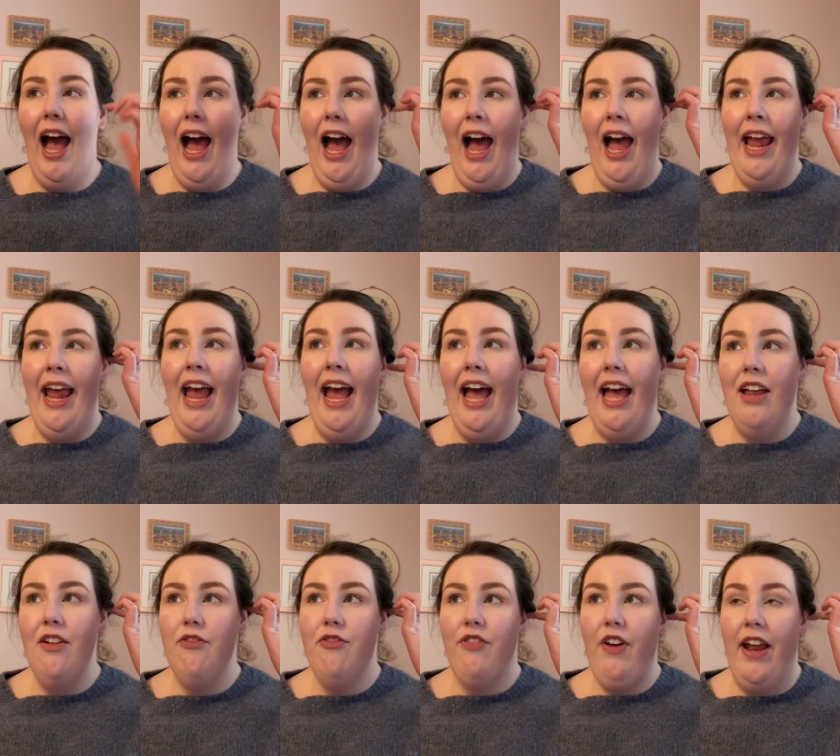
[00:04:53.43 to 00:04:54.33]
I
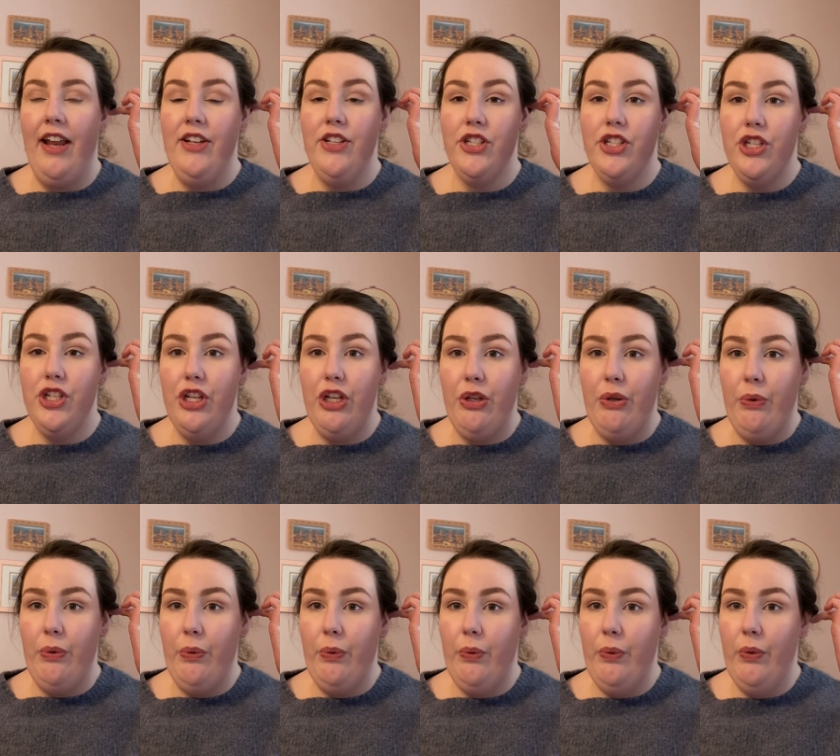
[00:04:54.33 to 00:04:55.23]
had friends
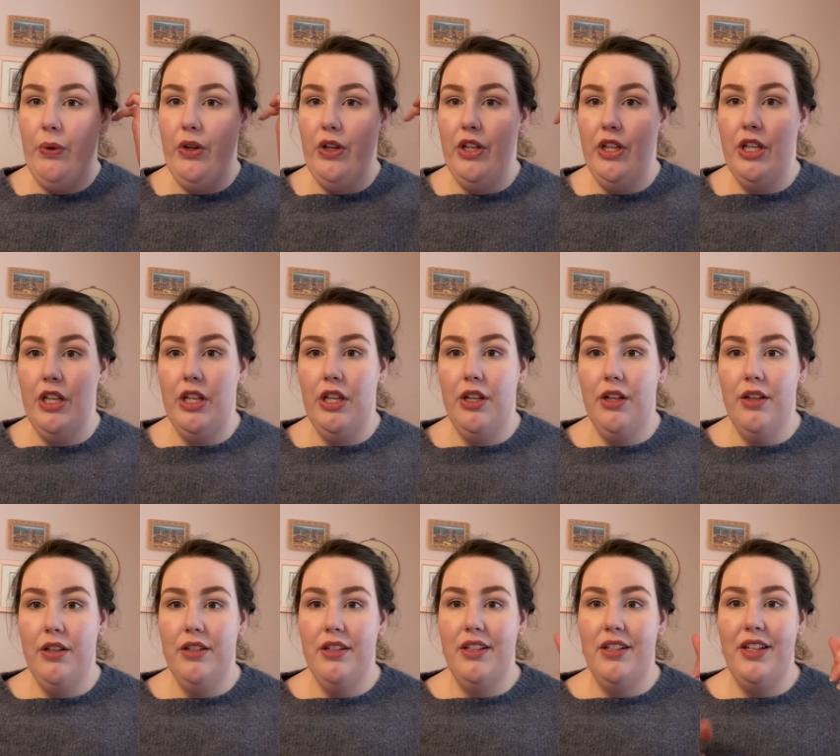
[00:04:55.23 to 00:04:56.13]
who,
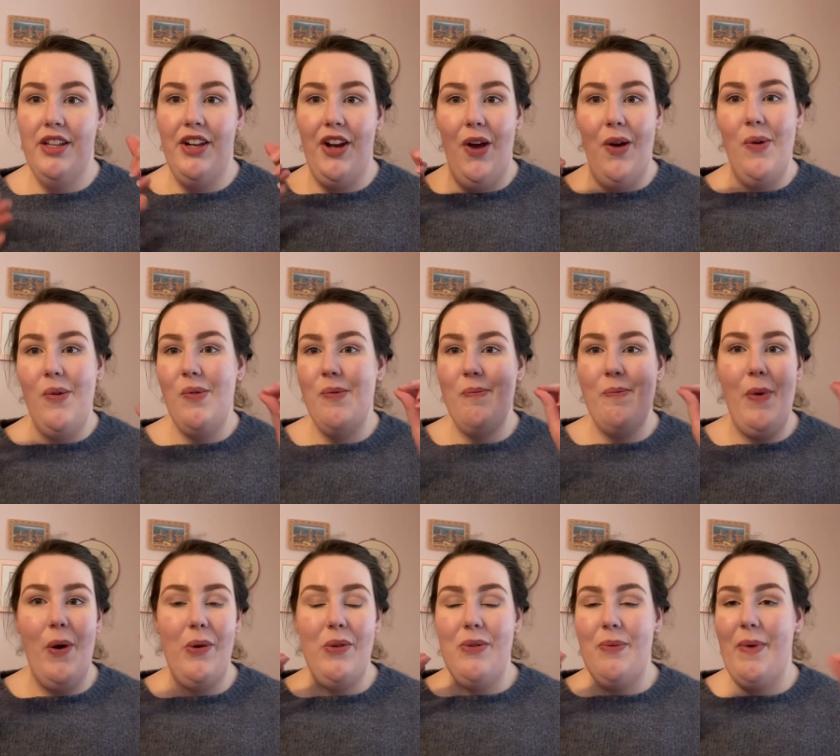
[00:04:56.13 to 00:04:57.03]
you know,
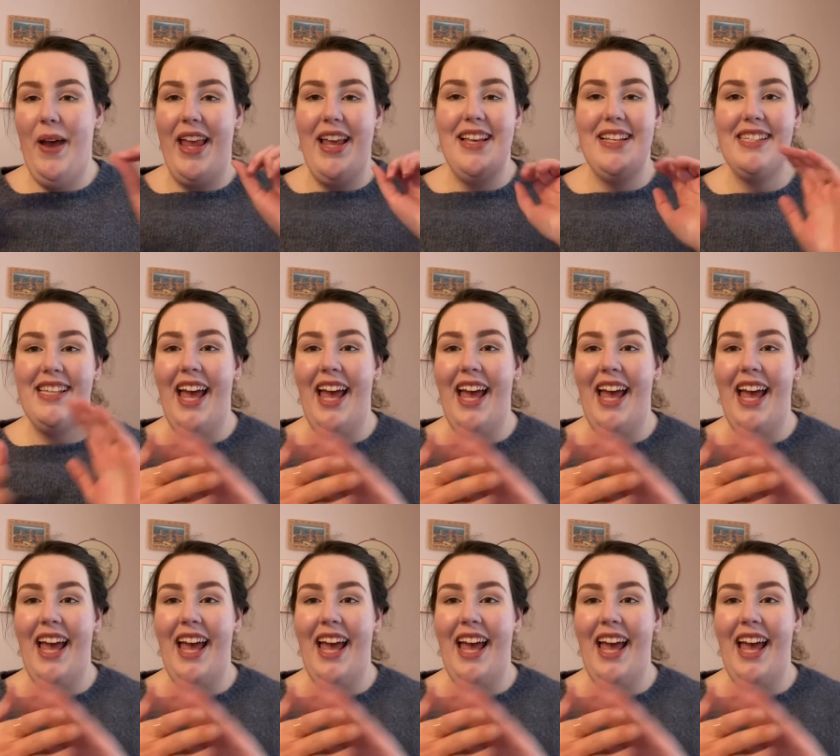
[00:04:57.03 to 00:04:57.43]
both ways.